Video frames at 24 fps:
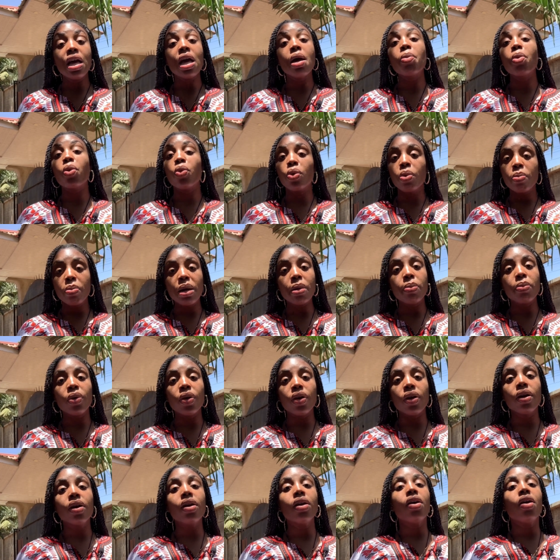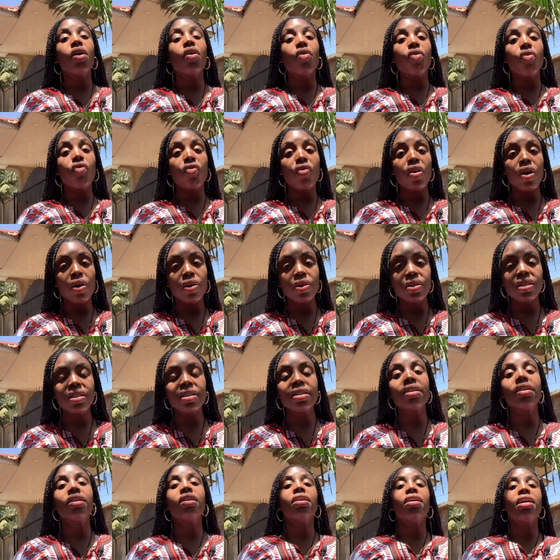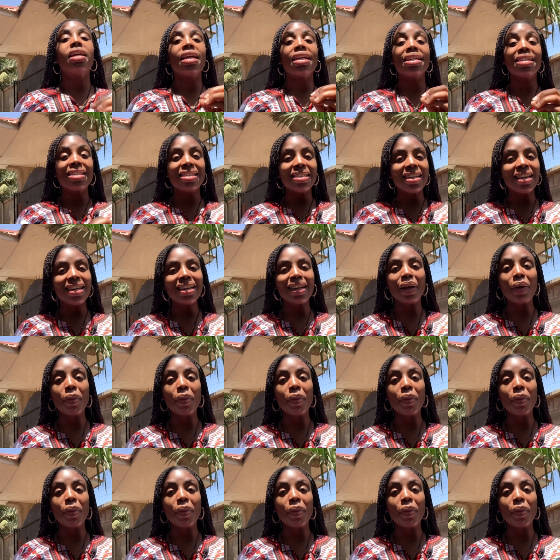But remember, first, extend